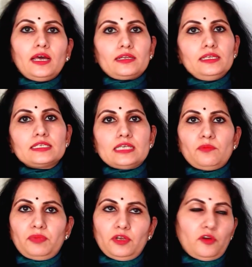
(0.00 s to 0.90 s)
are the
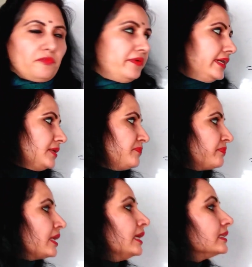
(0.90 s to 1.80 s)
example of it.
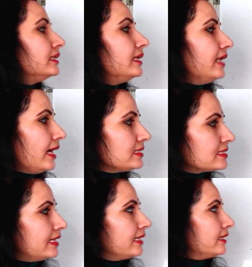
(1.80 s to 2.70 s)
The
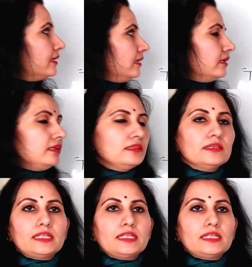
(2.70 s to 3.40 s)
last category in the